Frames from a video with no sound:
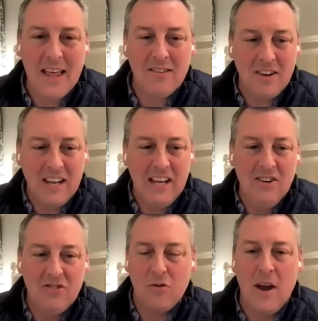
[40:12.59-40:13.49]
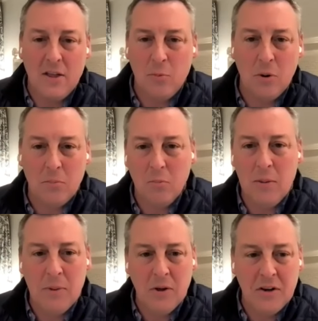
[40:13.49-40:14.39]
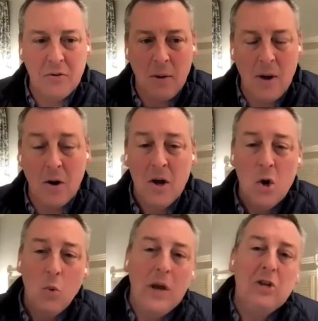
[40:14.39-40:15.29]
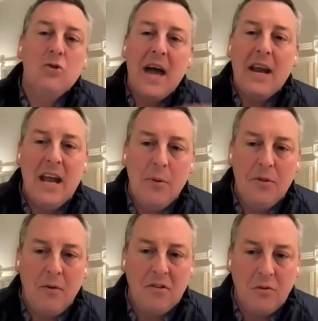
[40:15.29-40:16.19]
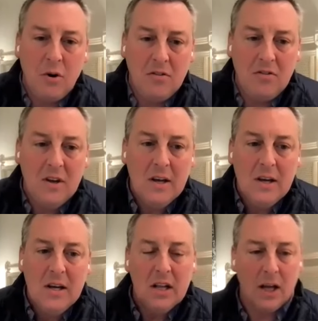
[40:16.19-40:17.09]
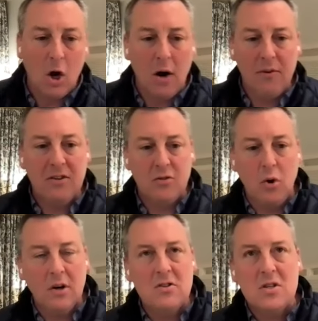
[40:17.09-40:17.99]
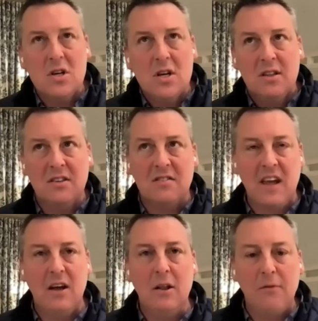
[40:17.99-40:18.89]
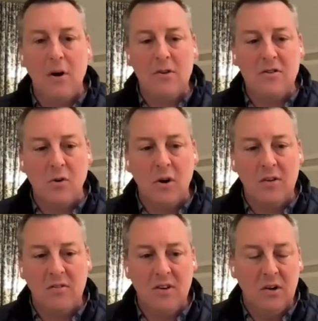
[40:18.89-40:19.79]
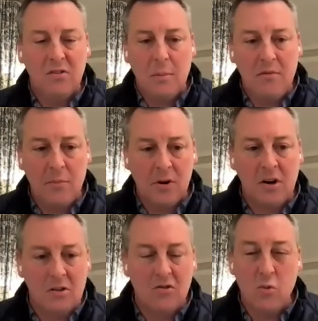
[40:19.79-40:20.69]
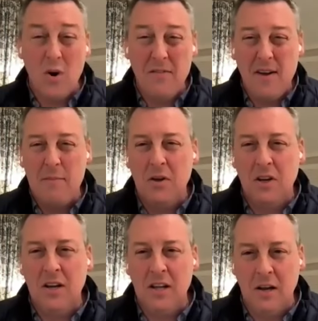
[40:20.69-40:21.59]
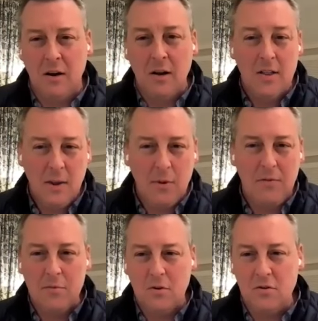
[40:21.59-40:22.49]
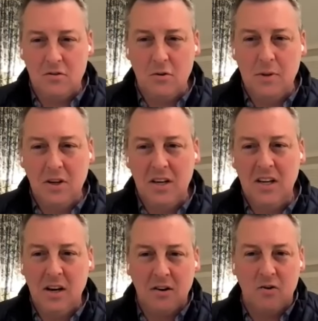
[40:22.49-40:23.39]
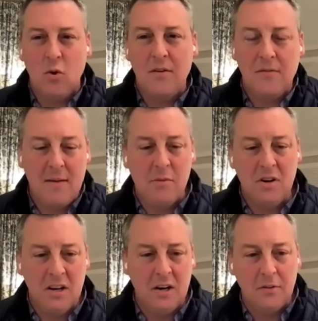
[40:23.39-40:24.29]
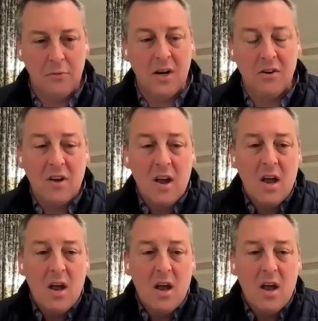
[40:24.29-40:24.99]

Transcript: That's a key yeah. strength where we build into our model. We do that now with our resorts. Like our resorts, the scale of our resorts, you know, some of them are going to do 25 million in a year. Nice. They went from doing 2 million a year to 25 million a year in three years.